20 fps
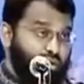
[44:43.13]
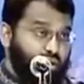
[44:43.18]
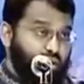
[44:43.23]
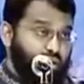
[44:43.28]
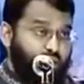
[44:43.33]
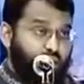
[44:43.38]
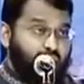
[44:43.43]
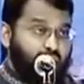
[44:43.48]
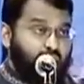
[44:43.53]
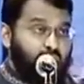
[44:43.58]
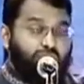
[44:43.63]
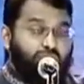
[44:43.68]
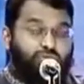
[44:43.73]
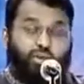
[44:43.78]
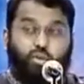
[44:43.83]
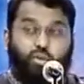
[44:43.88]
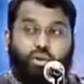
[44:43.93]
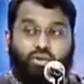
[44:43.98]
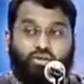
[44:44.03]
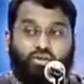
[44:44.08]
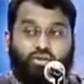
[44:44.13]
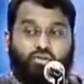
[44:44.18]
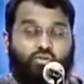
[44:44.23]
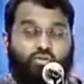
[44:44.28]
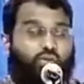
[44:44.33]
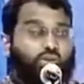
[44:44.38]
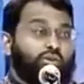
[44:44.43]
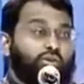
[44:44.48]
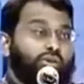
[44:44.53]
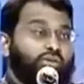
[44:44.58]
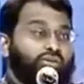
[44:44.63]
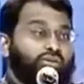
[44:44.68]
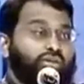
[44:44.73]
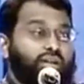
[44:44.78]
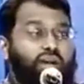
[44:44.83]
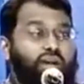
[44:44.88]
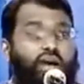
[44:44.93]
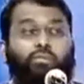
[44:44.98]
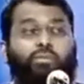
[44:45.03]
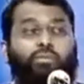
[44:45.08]
And if he wanted to, he could have
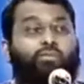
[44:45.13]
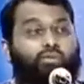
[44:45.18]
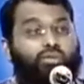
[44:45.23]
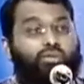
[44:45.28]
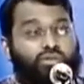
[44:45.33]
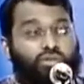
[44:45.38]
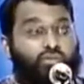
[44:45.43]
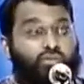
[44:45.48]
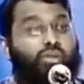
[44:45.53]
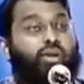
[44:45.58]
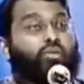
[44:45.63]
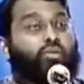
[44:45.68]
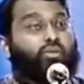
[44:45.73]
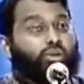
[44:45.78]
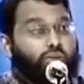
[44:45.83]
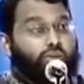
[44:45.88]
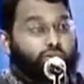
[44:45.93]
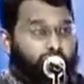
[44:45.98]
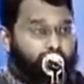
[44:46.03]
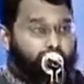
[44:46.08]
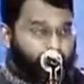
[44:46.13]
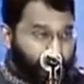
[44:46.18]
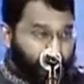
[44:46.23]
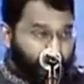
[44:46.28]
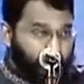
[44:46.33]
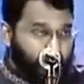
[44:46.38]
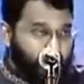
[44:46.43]
said, I'm a Muslim, now what are you going to do?